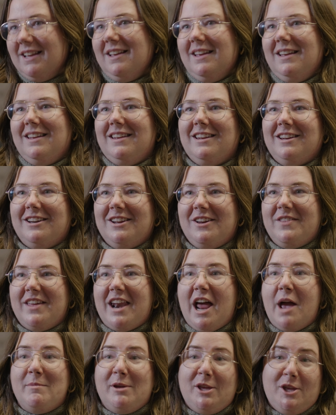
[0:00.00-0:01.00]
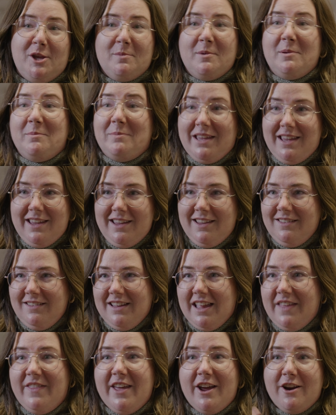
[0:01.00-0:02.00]
Yes. You know, that I'm a human being
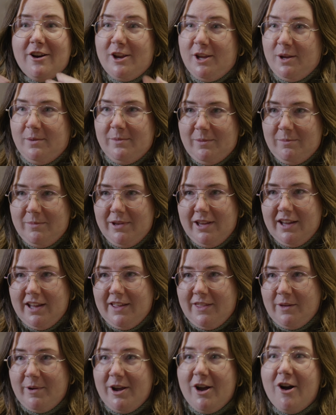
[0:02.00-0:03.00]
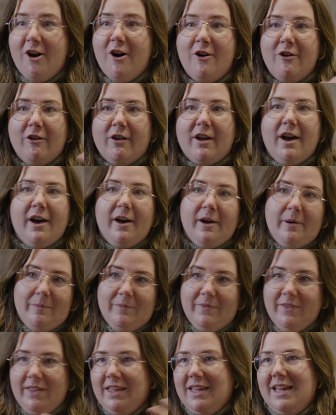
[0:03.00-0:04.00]
and they're a human being and that we all come